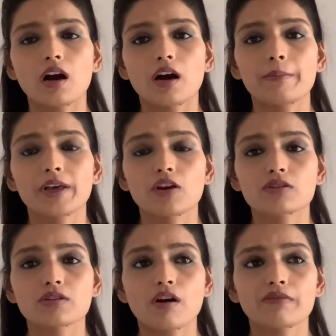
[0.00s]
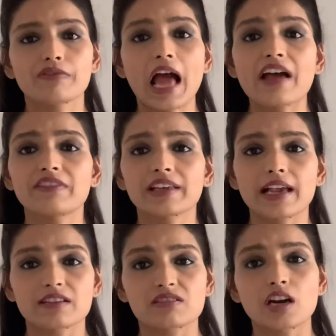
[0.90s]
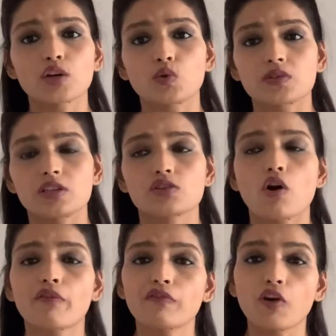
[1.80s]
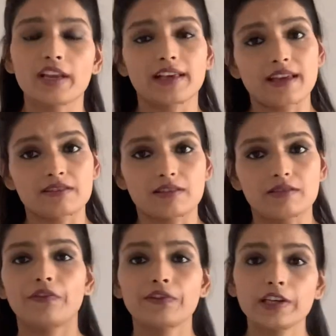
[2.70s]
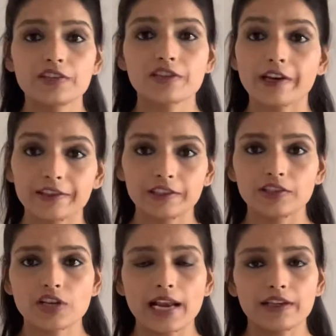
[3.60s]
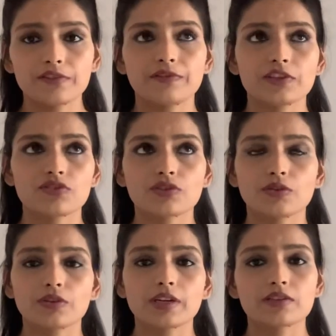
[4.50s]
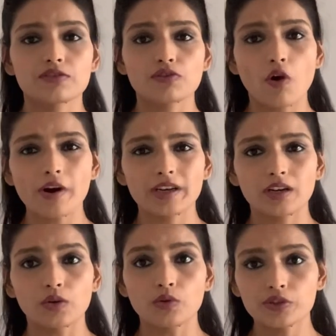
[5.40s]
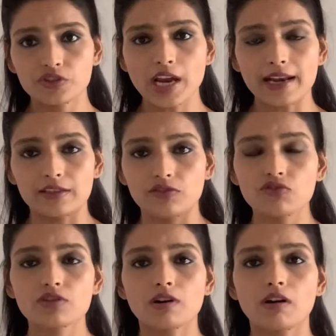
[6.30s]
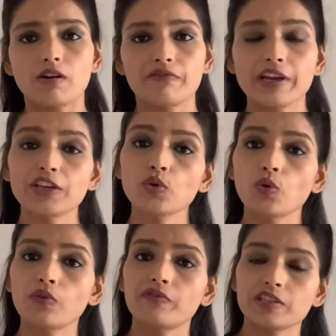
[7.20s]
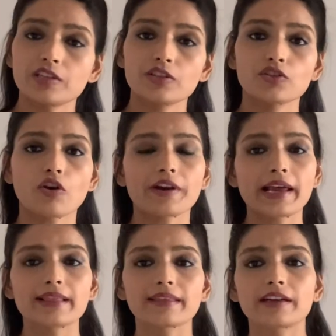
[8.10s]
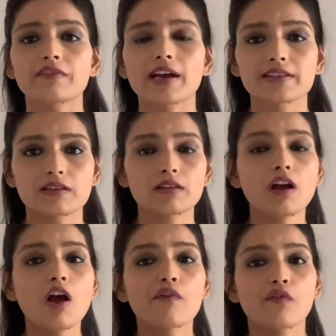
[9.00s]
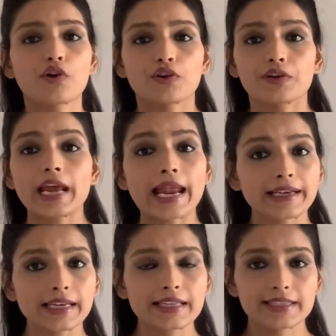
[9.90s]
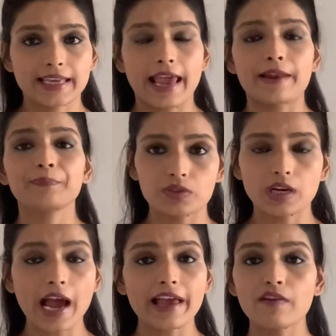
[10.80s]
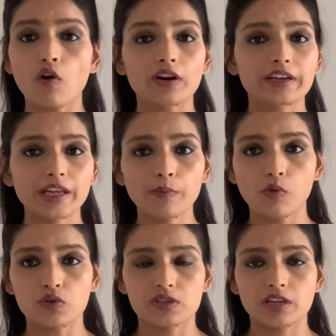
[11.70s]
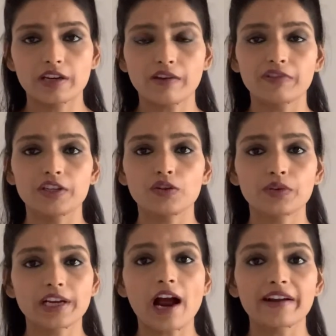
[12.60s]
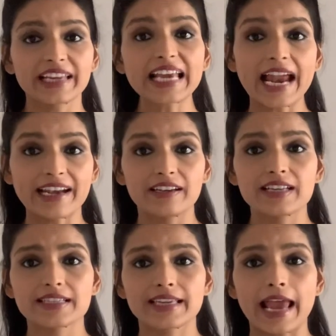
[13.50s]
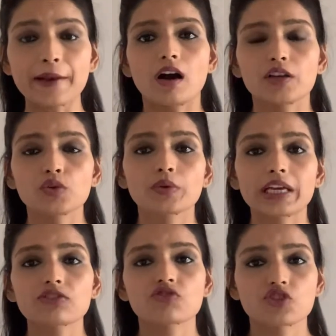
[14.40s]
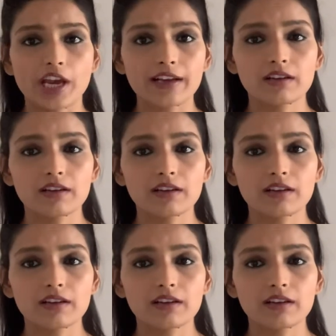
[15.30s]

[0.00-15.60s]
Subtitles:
because of having extra dosage of folic acid. There is another challenge which is not a good challenge. When you visit your health advisor for your NT scan, I have already posted a video regarding NT scan. You can check